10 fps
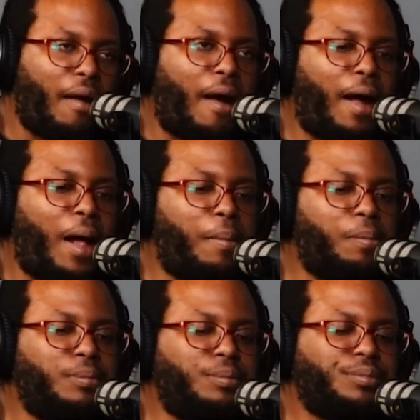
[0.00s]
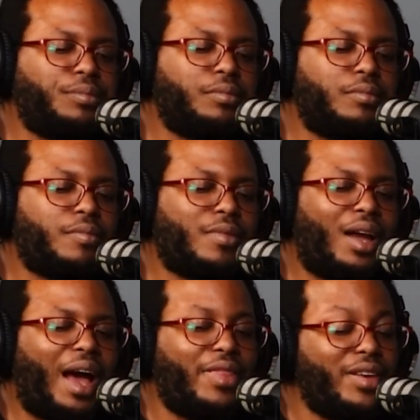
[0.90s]
Um, mm. Um,
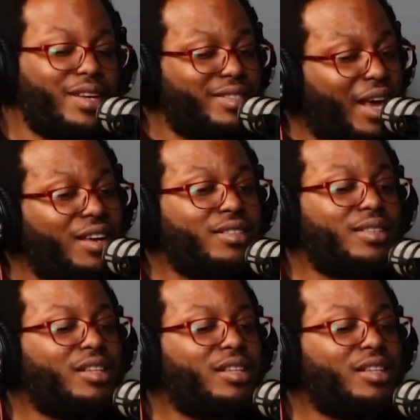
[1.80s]
I think it tastes